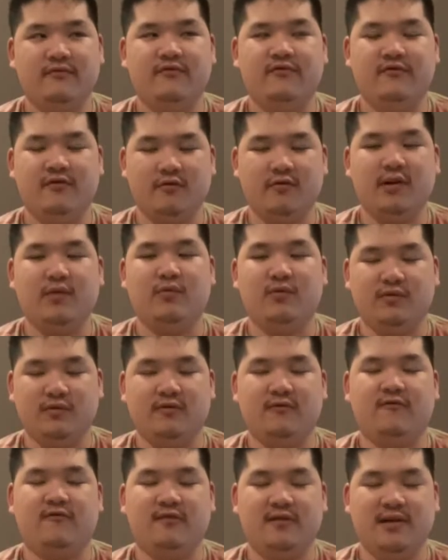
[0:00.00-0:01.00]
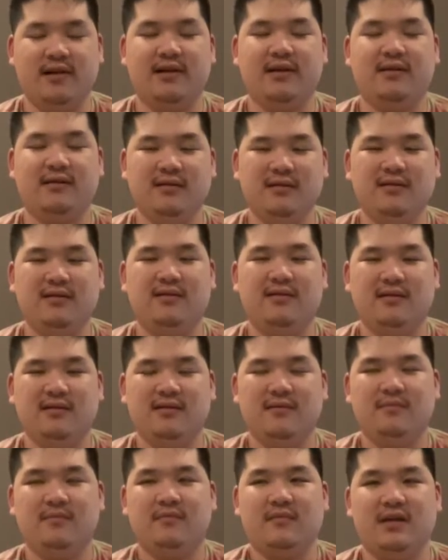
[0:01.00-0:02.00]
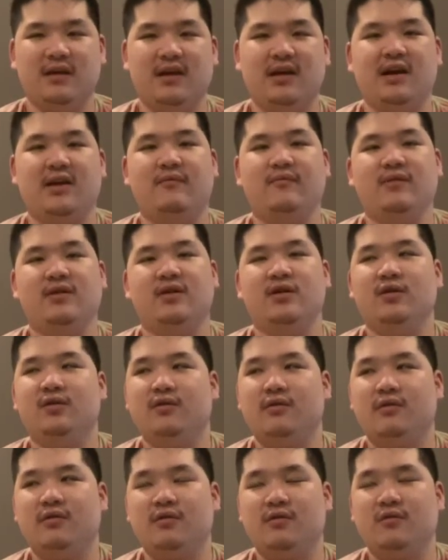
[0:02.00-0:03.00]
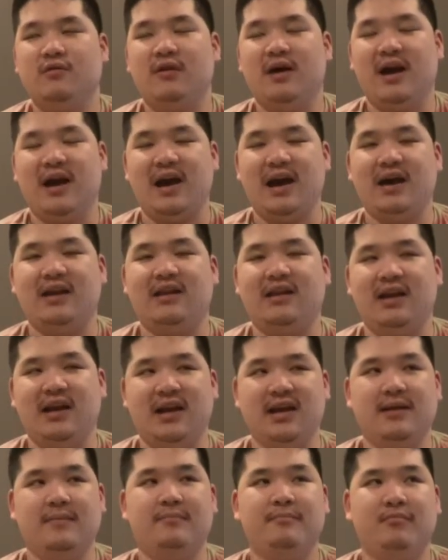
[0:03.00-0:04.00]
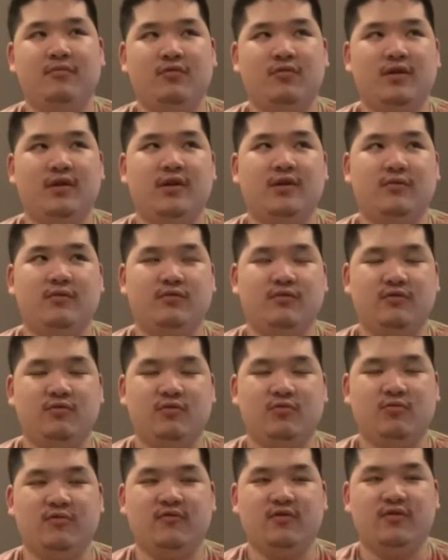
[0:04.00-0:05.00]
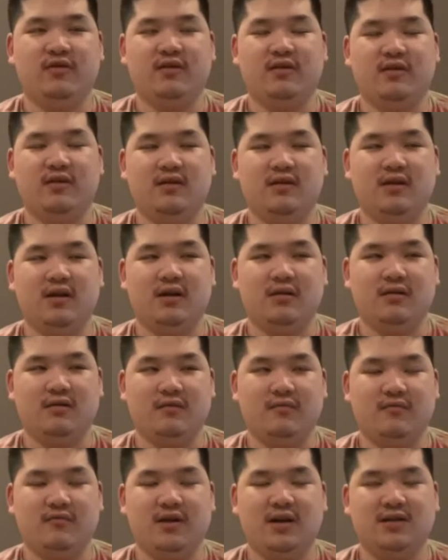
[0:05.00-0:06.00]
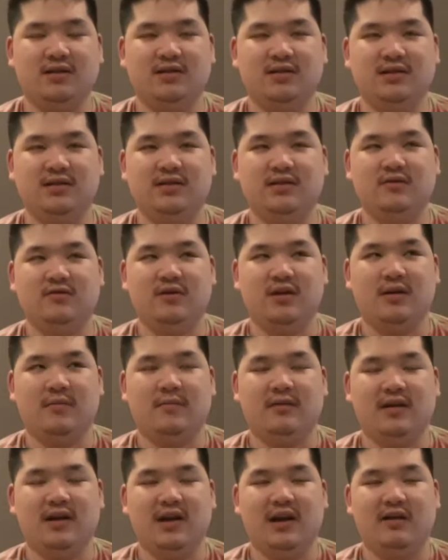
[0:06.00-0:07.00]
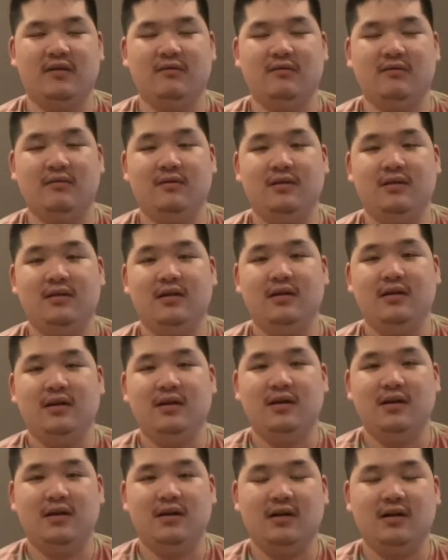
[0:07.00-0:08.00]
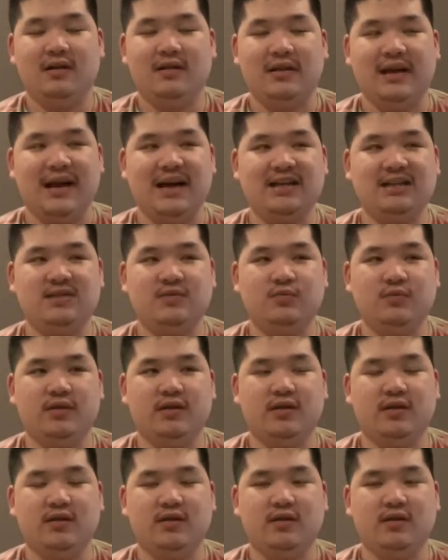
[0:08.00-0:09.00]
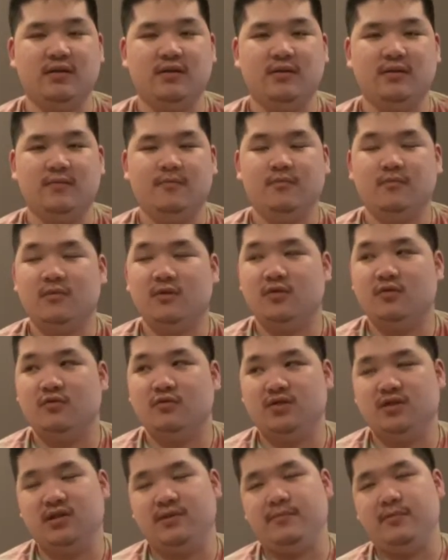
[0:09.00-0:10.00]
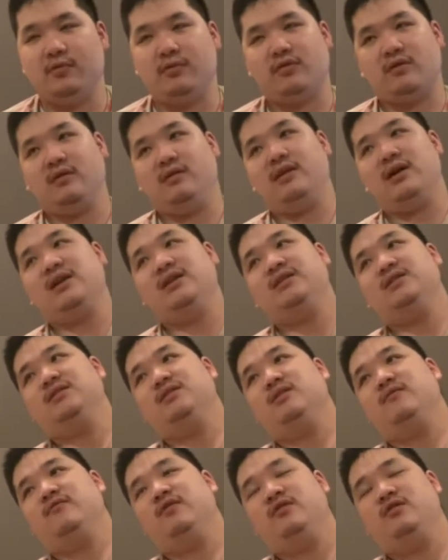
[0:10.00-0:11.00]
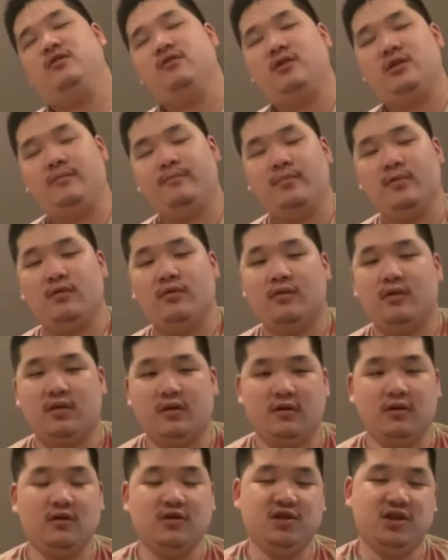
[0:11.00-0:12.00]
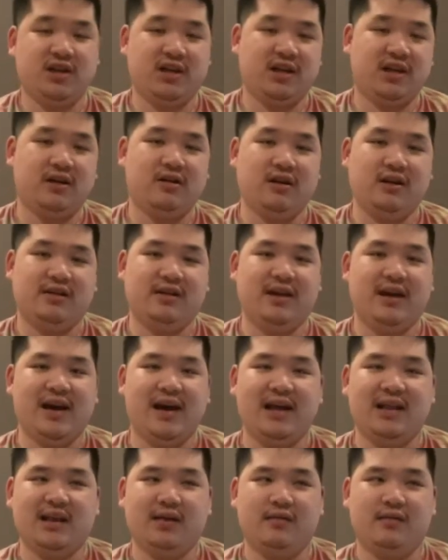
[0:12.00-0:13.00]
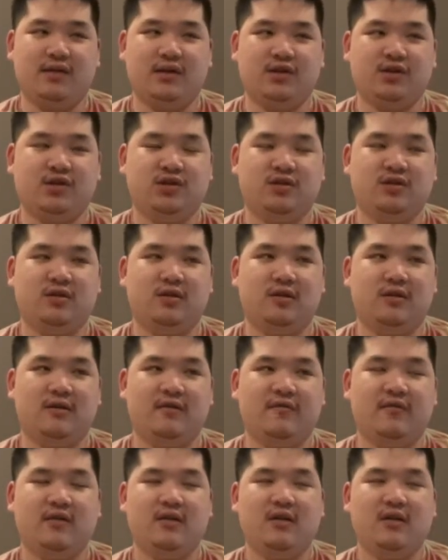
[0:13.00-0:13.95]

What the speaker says: very wonderfully. And we also had Aiden Boyer, who took over the Autism Rocks Instagram account last week, which he posted a lot of stuff. You can all check it out in the highlight section of